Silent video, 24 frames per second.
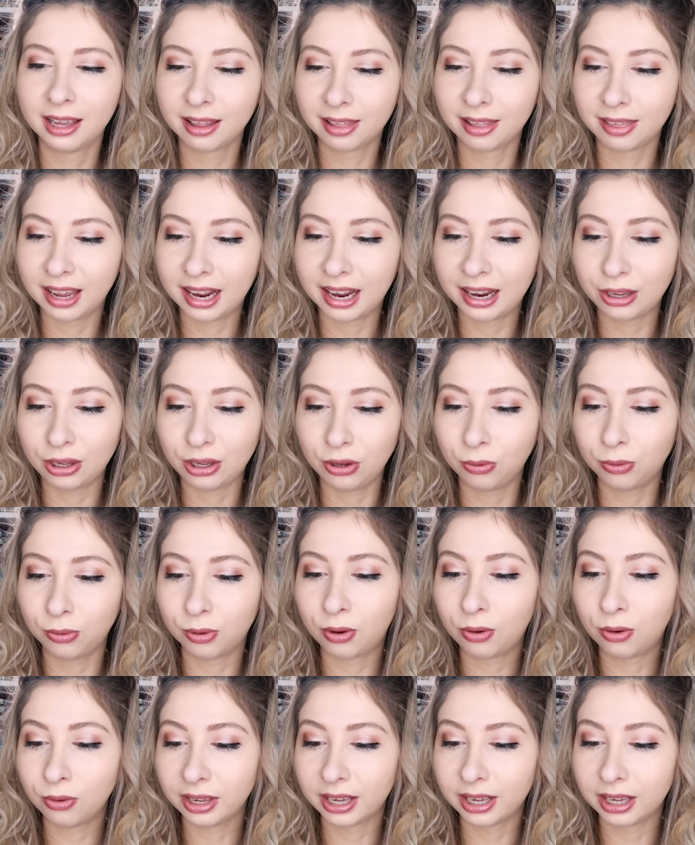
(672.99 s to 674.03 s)
that you
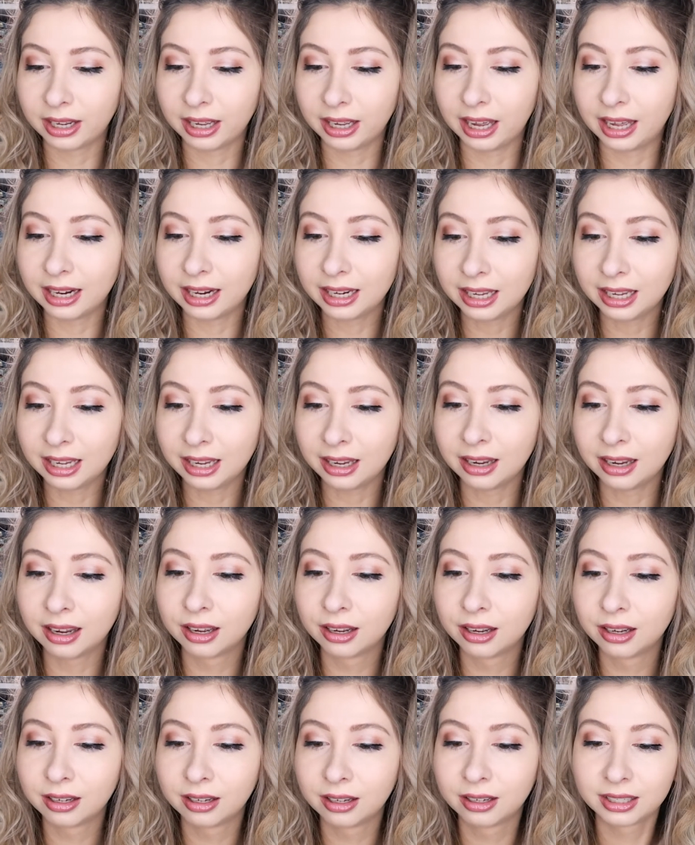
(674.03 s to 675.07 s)
won't get any
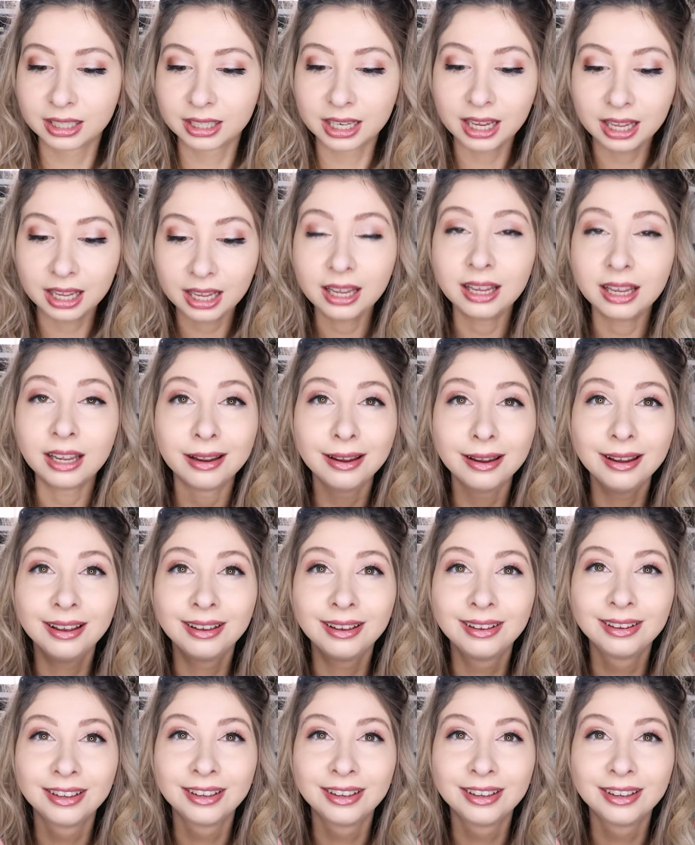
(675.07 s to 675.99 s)
tea